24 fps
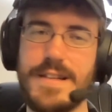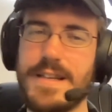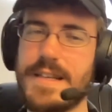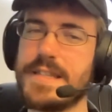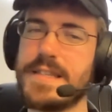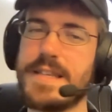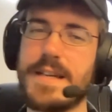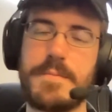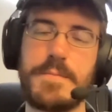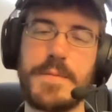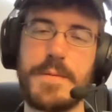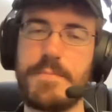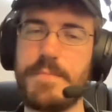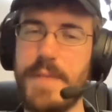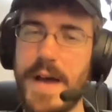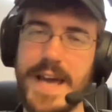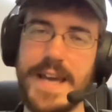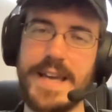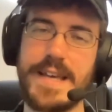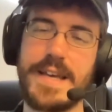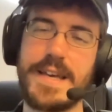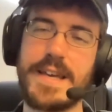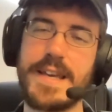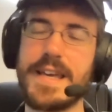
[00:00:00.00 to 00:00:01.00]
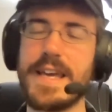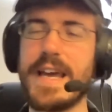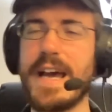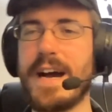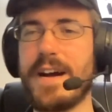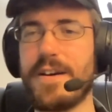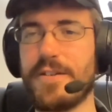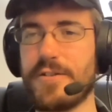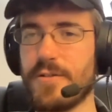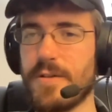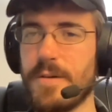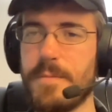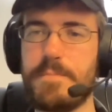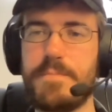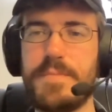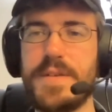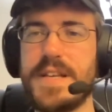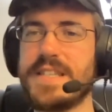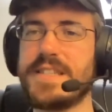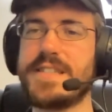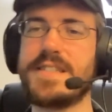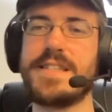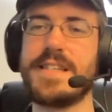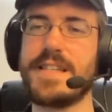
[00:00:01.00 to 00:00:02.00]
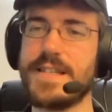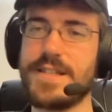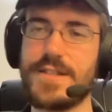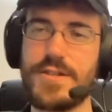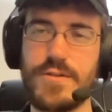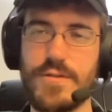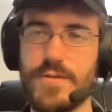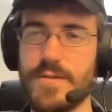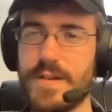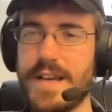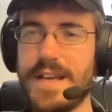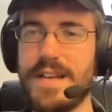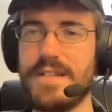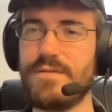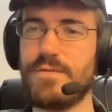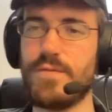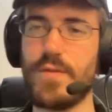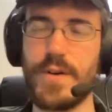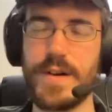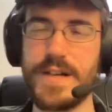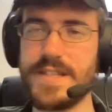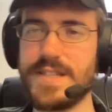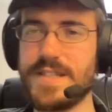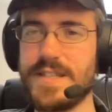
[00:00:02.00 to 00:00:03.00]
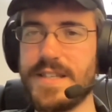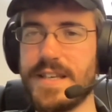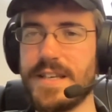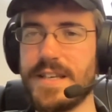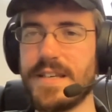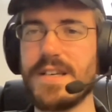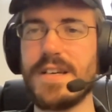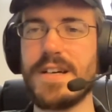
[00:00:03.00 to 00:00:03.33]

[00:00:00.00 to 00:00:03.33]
set up a bank account or a business or invoicing.